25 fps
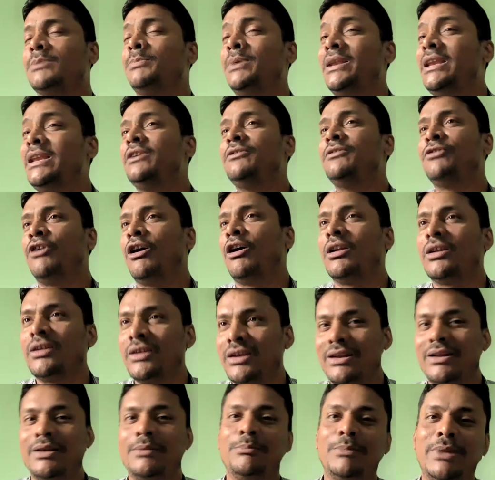Believe
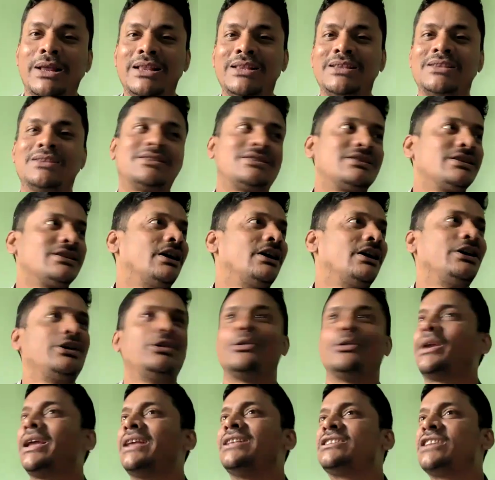on means
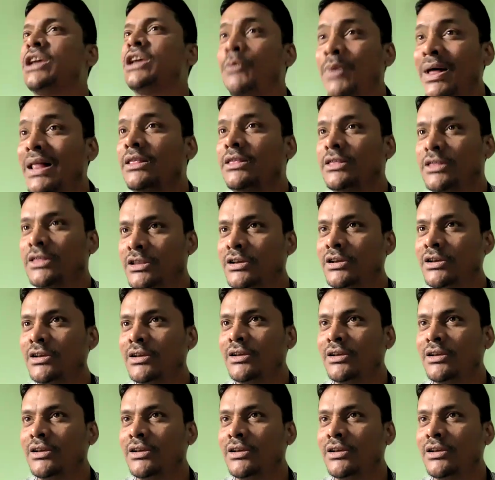you can say wealth.